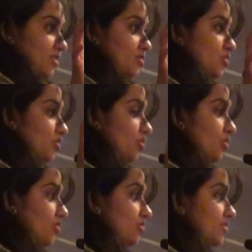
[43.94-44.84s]

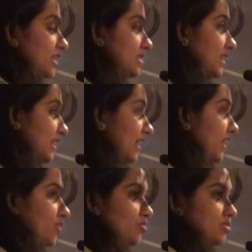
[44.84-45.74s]
So he said
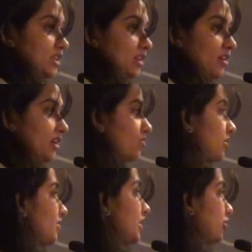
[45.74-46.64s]
that, see, really
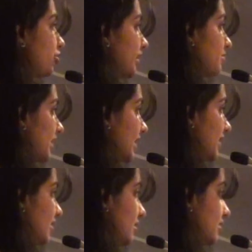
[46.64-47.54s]
what we are doing
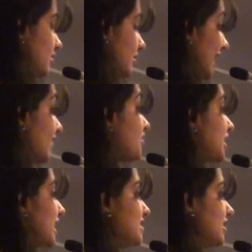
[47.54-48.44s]
by
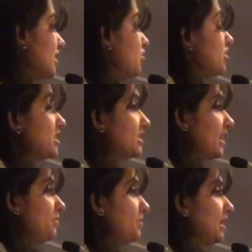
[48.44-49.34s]
advertising in all these
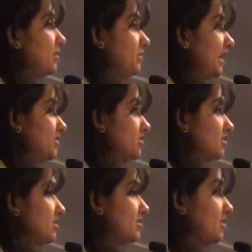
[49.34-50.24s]
IPL
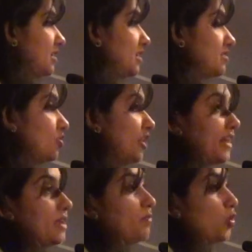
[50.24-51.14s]
matches is not
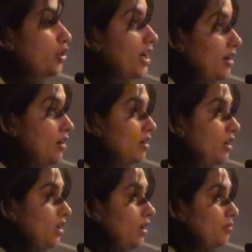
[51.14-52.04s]
any product,
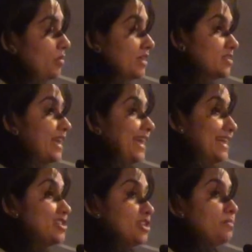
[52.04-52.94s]
but it's the
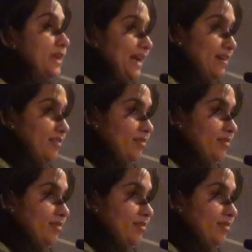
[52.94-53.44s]
LG brand.